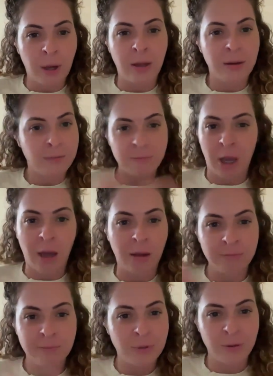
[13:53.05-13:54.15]
But yeah,
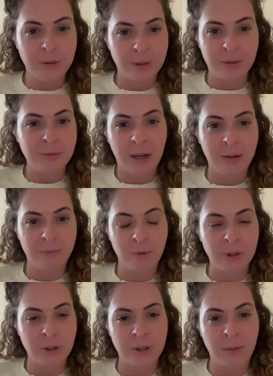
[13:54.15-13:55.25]
those are kind of
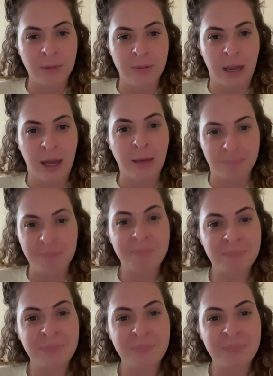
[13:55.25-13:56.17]
what just coming to my head.